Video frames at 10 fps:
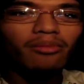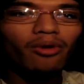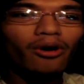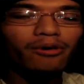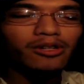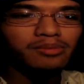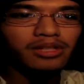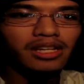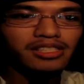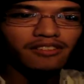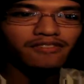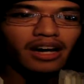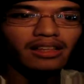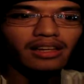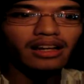more was because of the
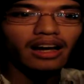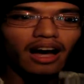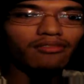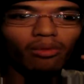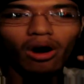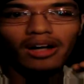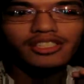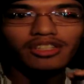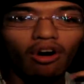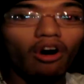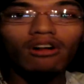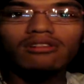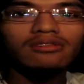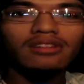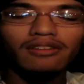fact that I've watched
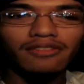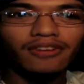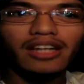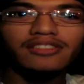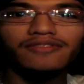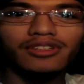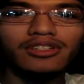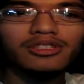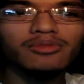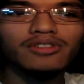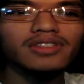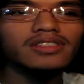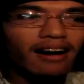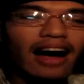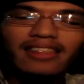all of the Fast and the Furious
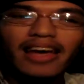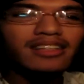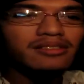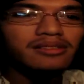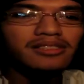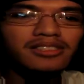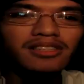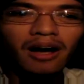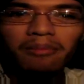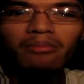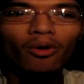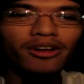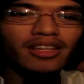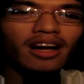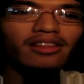movies. I liked some more
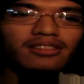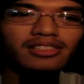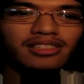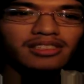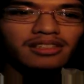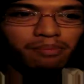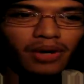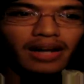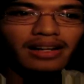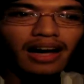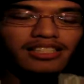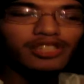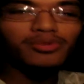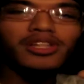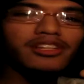than others, but I
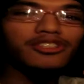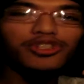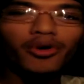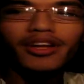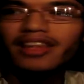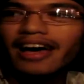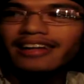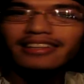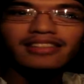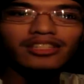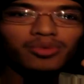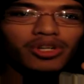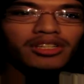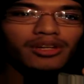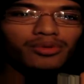just really enjoyed that in this
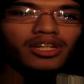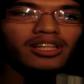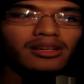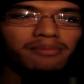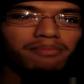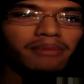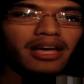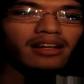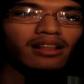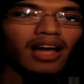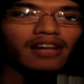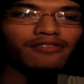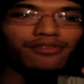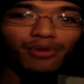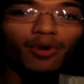one. They really made a lot of
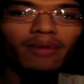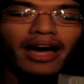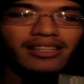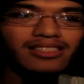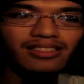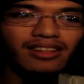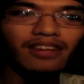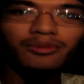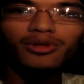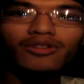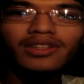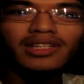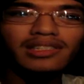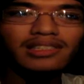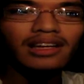throwbacks to the other
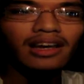movies,